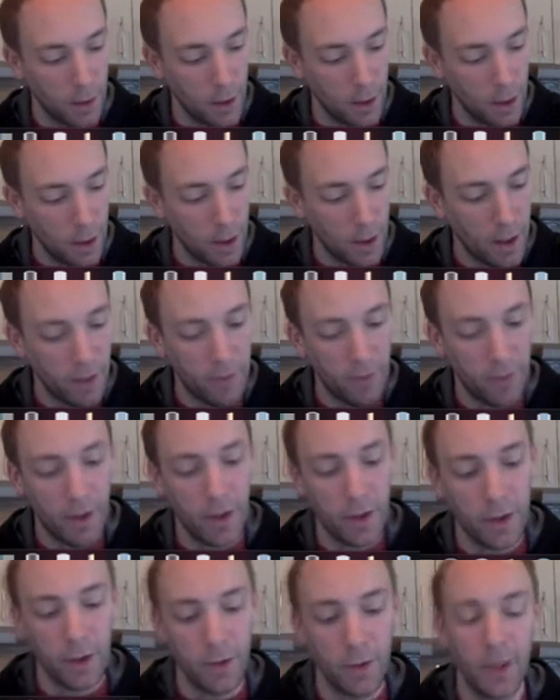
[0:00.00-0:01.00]

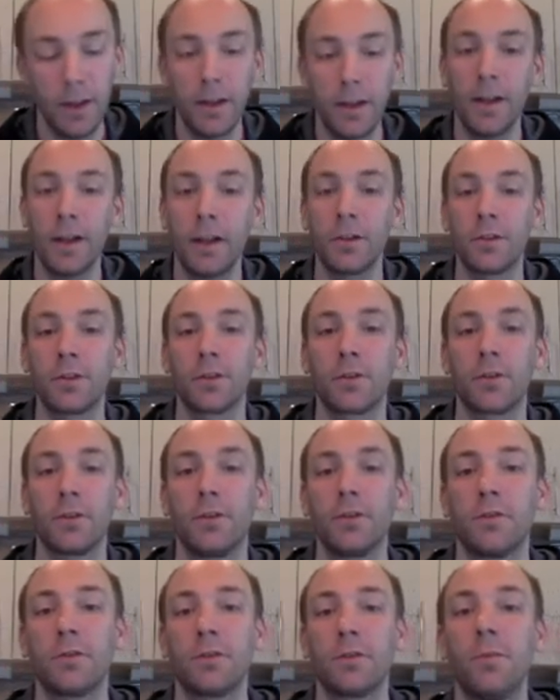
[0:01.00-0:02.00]
Evaluate the integral
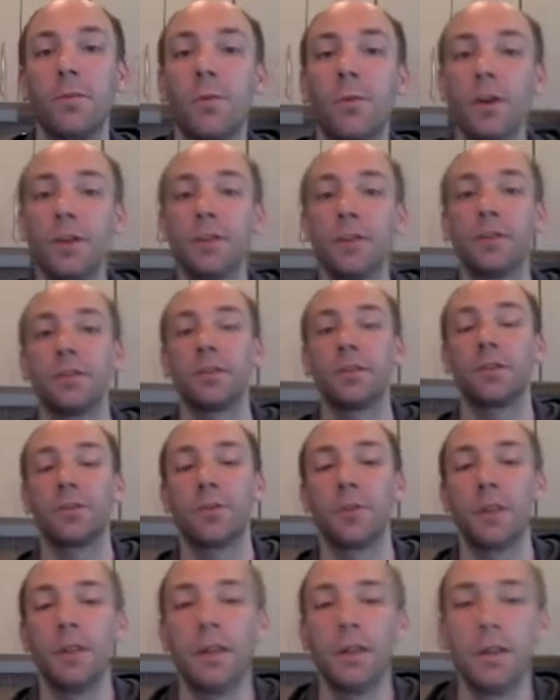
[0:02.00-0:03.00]
from 1 to
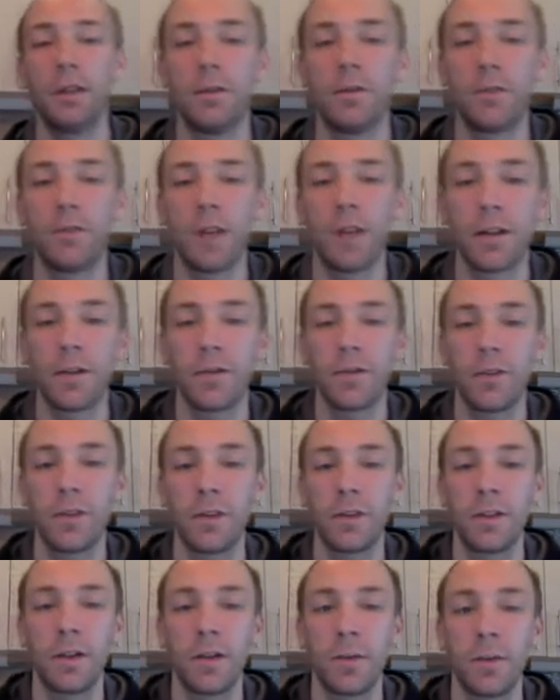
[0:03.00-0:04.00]
3 of f
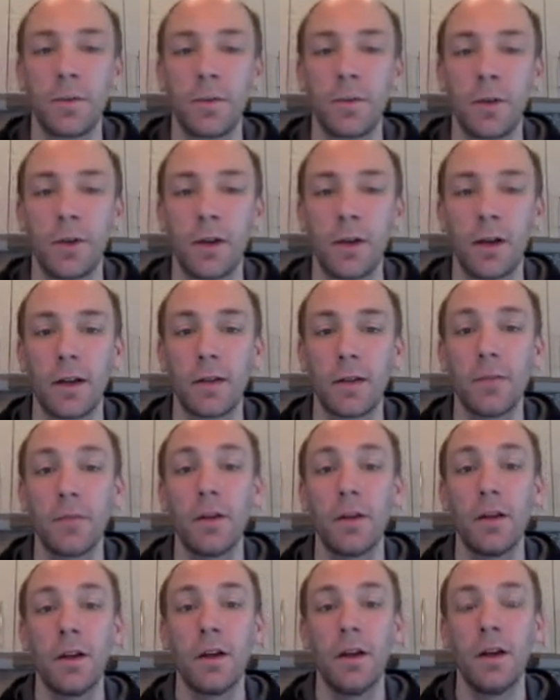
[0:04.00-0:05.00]
double prime
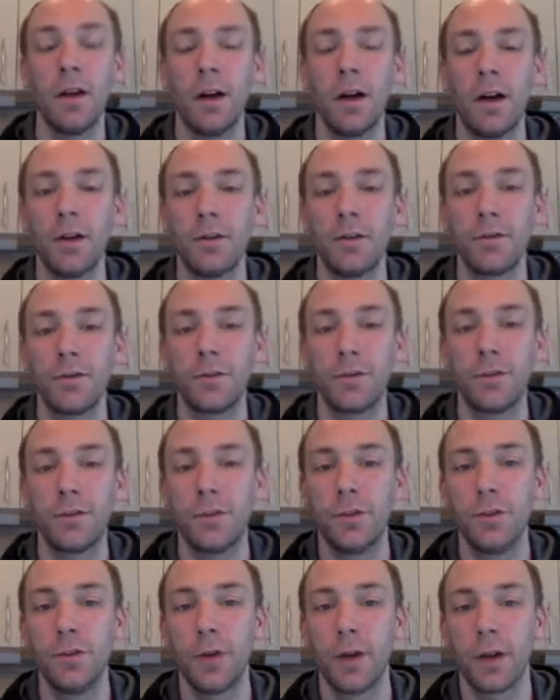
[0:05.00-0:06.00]
of
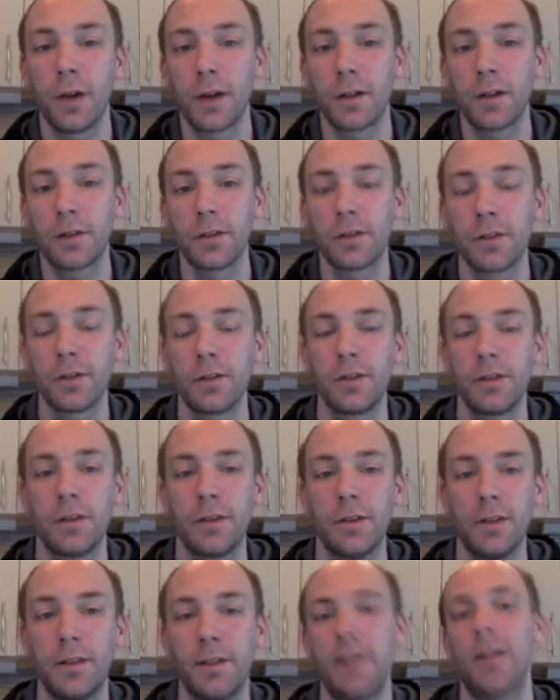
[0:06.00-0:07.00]
2x
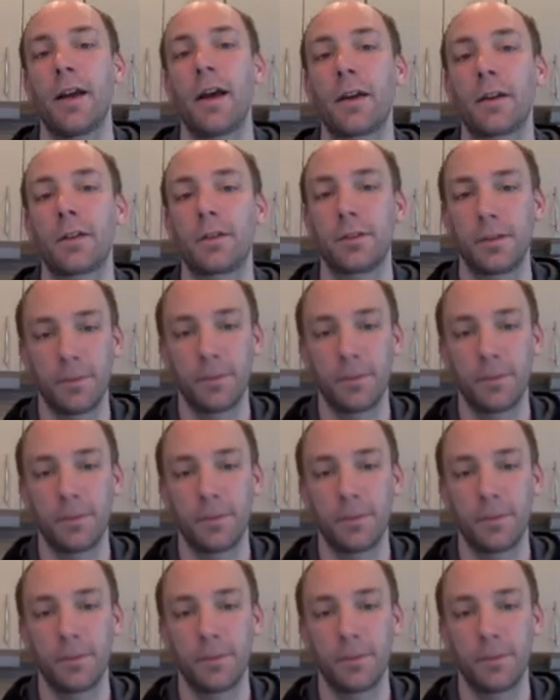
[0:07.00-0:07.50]
dx.